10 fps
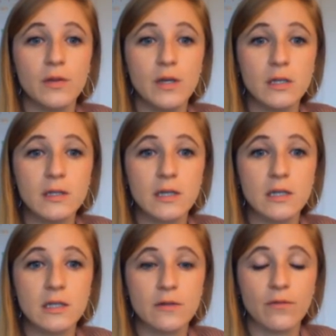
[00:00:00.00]
This
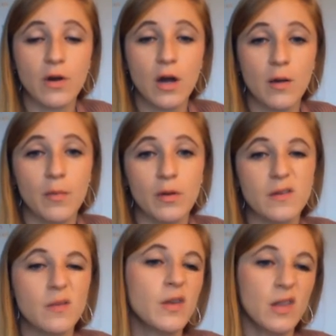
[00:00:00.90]
is from
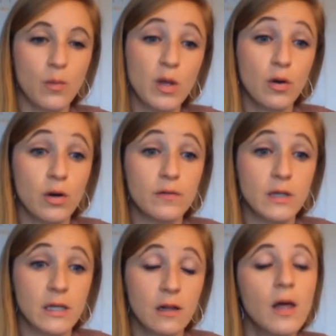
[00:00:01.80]
something that we could have
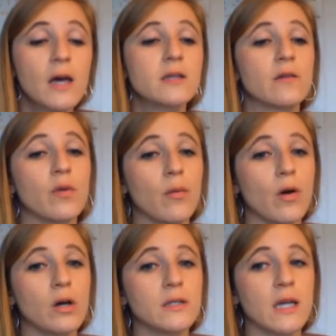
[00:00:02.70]
done in class if we were
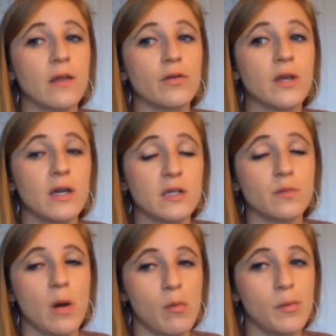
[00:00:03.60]
all together that is
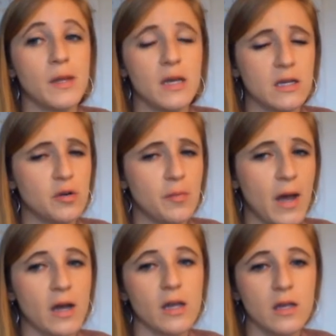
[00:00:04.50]
probably in your
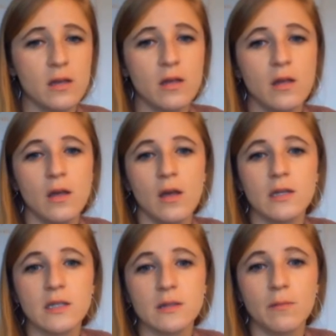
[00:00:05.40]
packet.
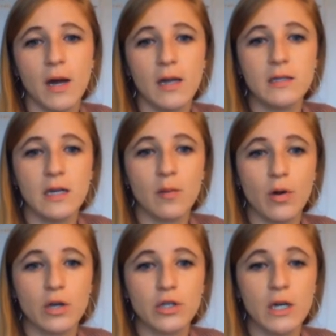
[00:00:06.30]
It says My Data
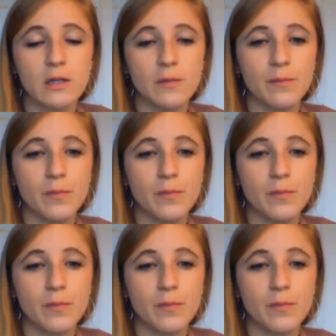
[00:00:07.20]
Project.